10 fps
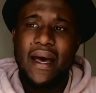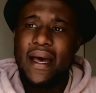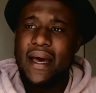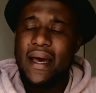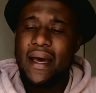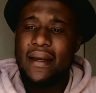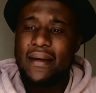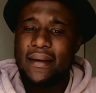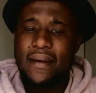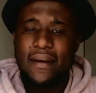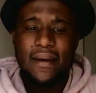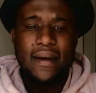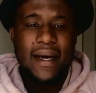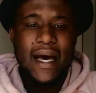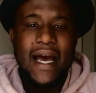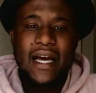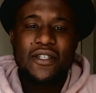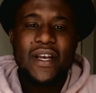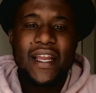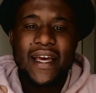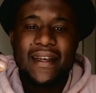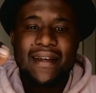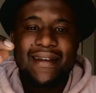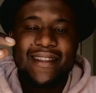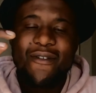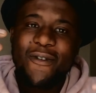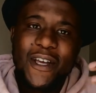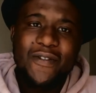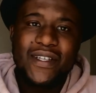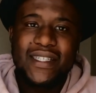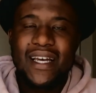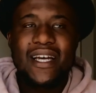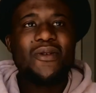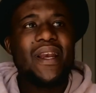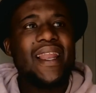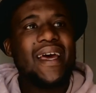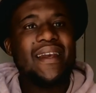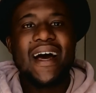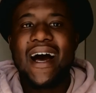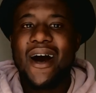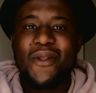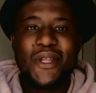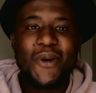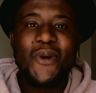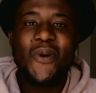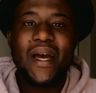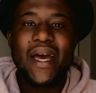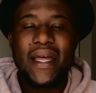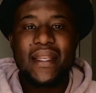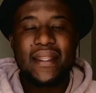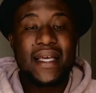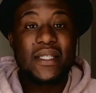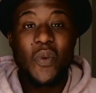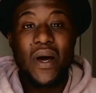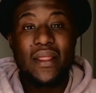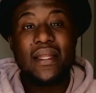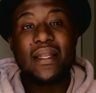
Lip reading: And I got to learn the flavors, I got to learn how they cook, and that's one